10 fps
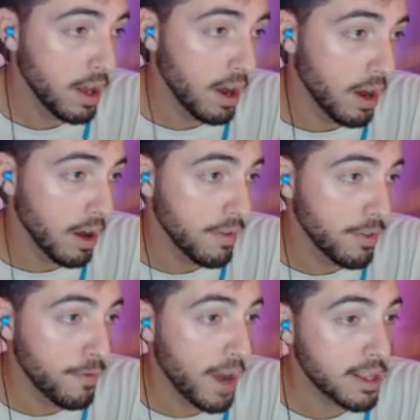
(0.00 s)
Uh, the
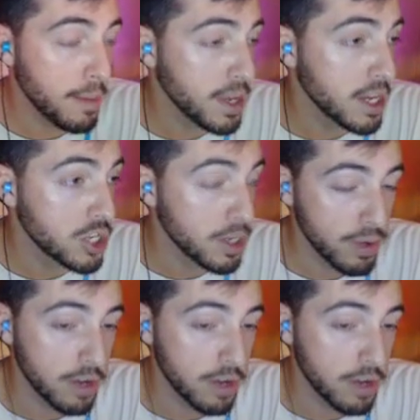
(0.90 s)
fact that PSG played